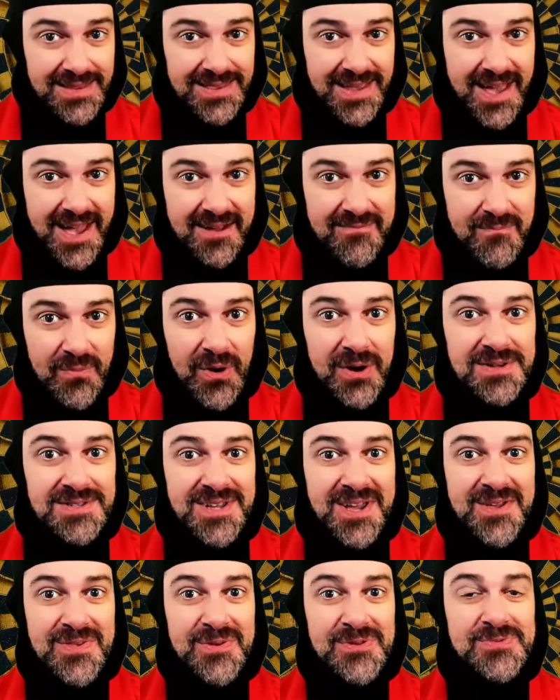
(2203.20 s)
that, Mark
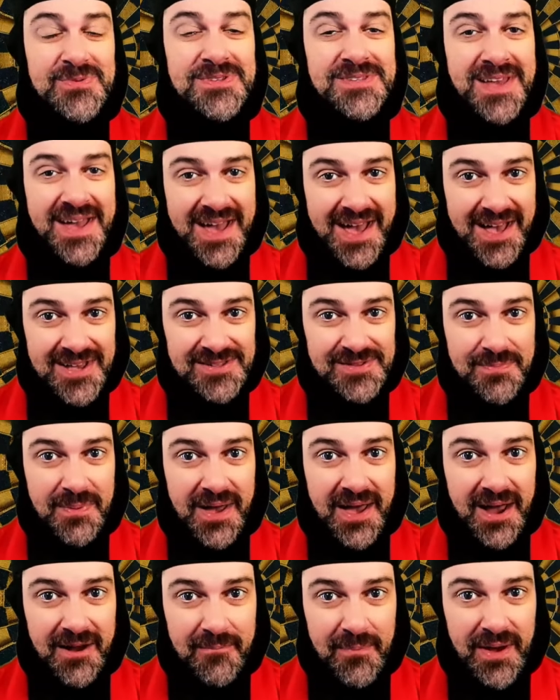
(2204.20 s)
Daniels was asked
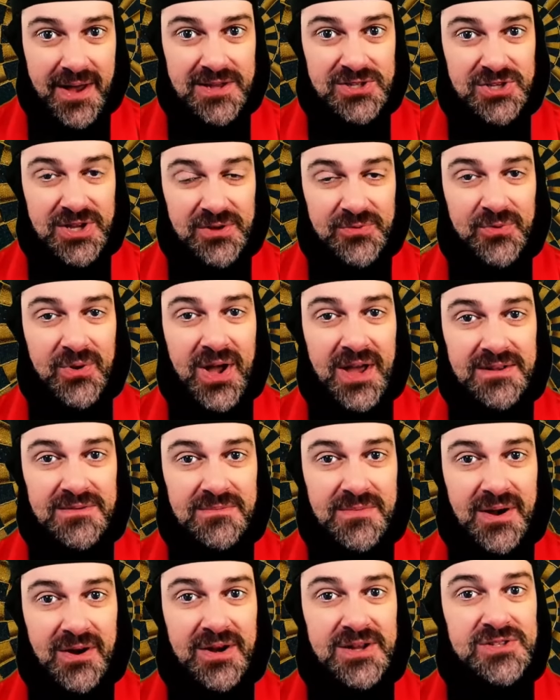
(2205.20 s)
back by Gene
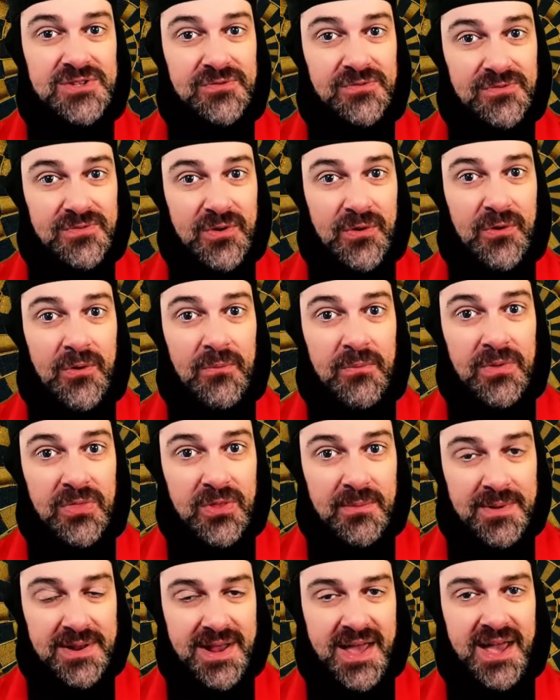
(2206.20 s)
Roddenberry to film
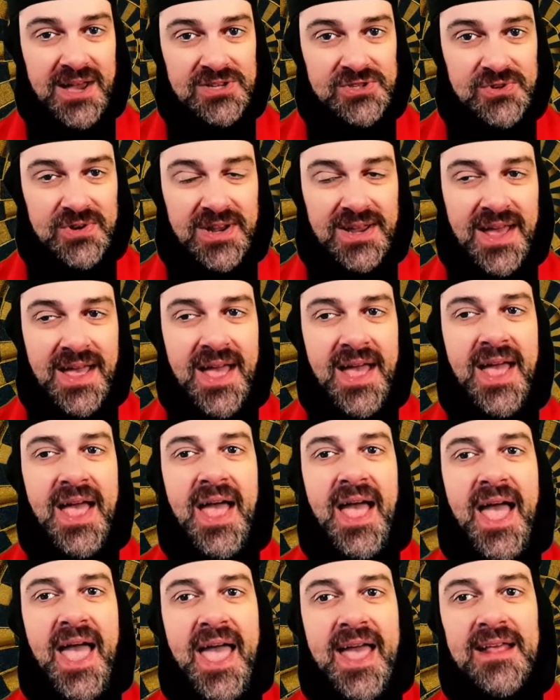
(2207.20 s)
The Menagerie.
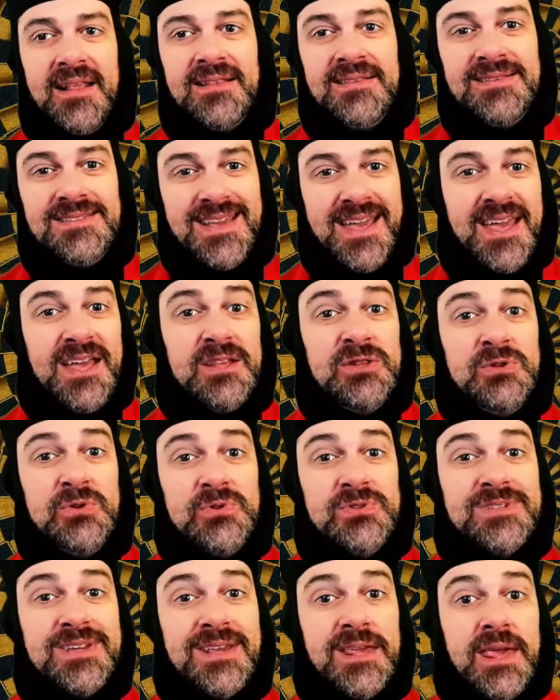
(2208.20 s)
And
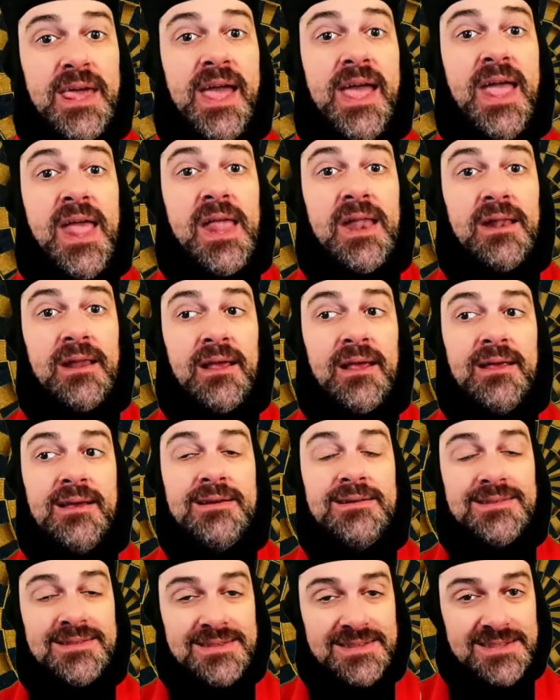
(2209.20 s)
Daniels, again,
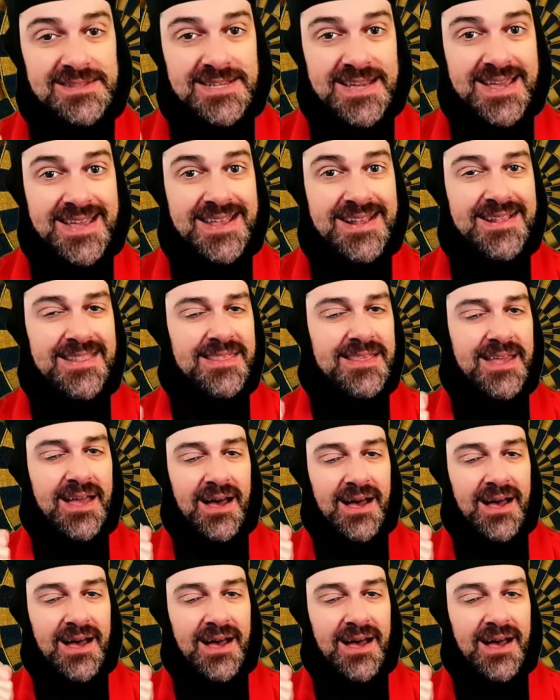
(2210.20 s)
did the